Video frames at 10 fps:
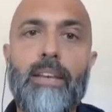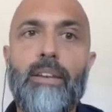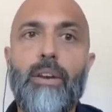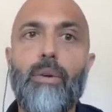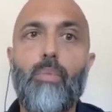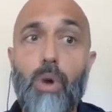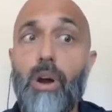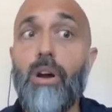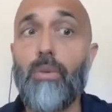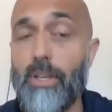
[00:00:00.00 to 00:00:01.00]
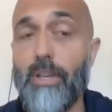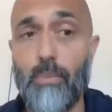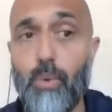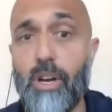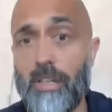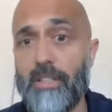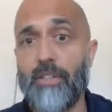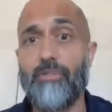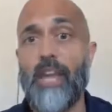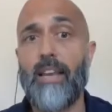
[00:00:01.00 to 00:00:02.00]
works in
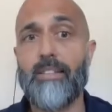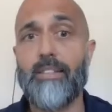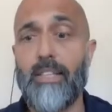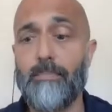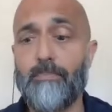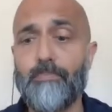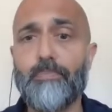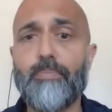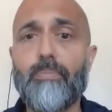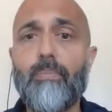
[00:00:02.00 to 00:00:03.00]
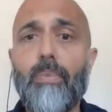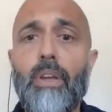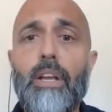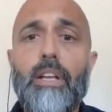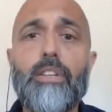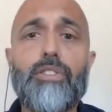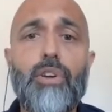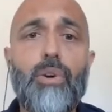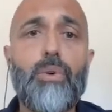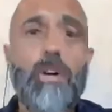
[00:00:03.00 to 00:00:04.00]
reality.
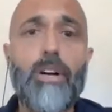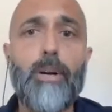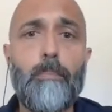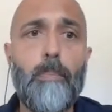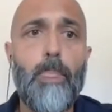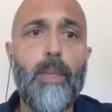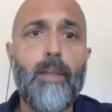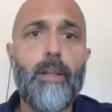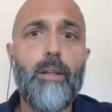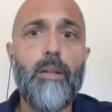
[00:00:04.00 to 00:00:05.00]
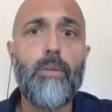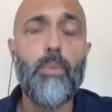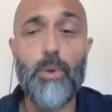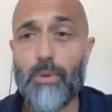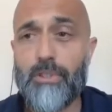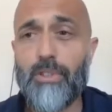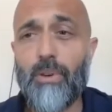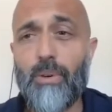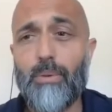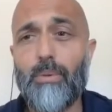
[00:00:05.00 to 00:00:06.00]
So we
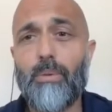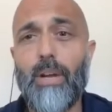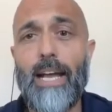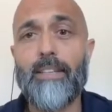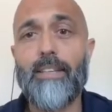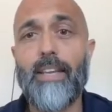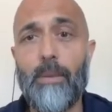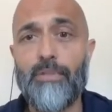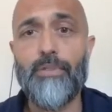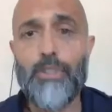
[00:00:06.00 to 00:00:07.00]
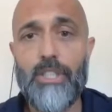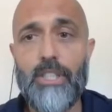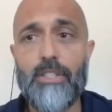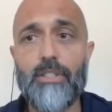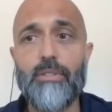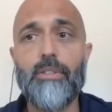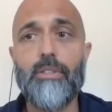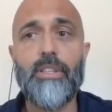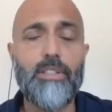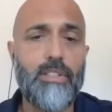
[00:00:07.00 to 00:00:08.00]
also had camera footage
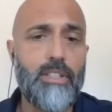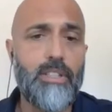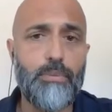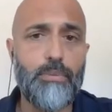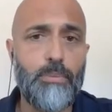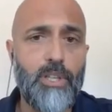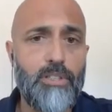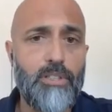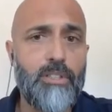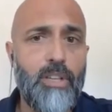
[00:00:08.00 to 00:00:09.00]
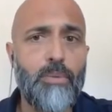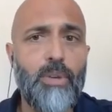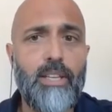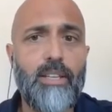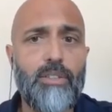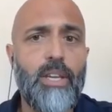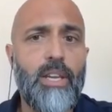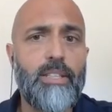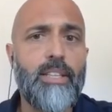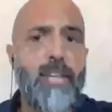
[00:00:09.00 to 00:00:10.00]
in this. This is from Dutch Design Week in
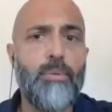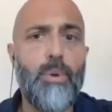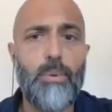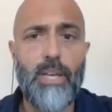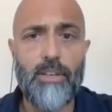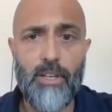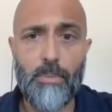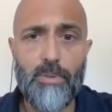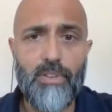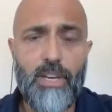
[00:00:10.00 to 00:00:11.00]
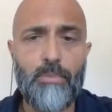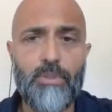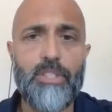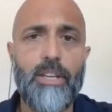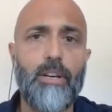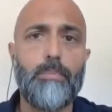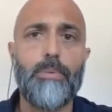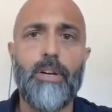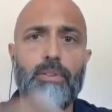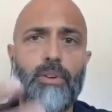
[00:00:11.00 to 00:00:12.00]
2018, where we had a couple of cameras set
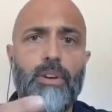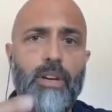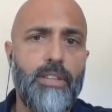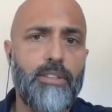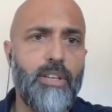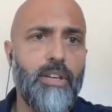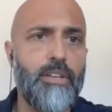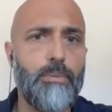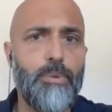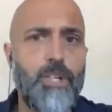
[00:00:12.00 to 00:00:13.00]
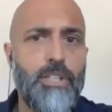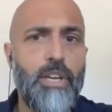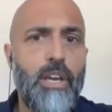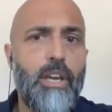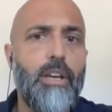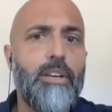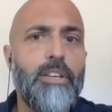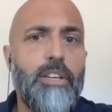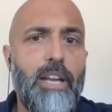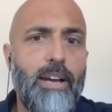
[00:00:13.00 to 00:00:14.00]
up on either side of the bridge, and it
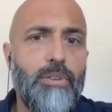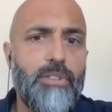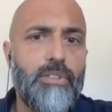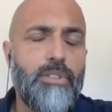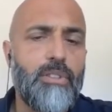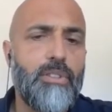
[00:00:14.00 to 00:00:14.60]
allowed us to